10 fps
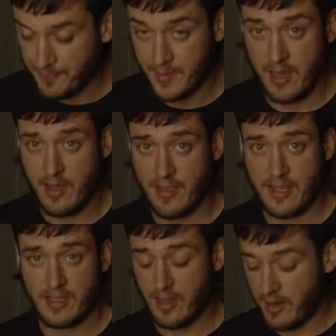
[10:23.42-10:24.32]
Yeah,
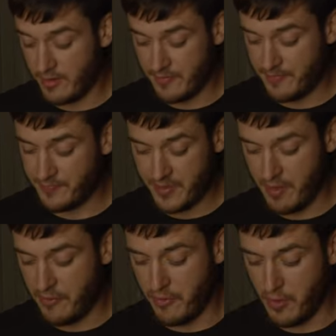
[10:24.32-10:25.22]
that's like
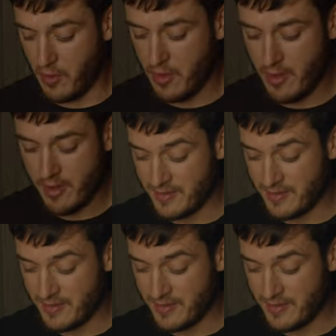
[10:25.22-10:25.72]
a four.